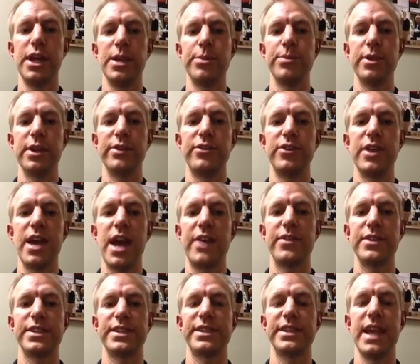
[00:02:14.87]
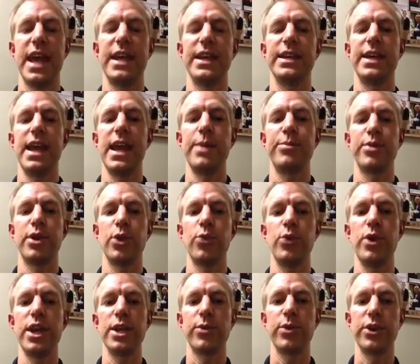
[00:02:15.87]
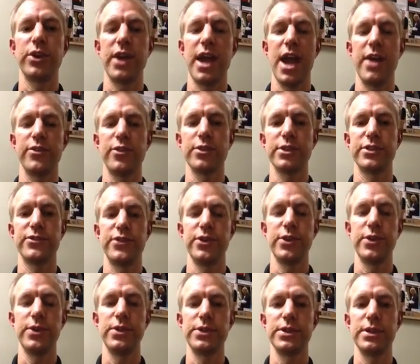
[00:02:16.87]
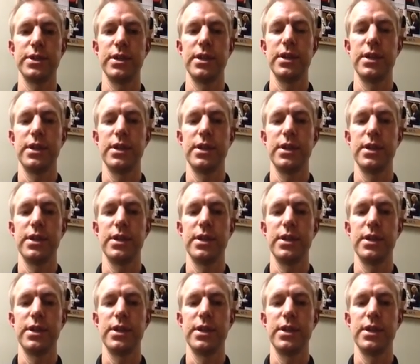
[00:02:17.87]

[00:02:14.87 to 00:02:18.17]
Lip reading: But if you have a set day per week where you have those foods,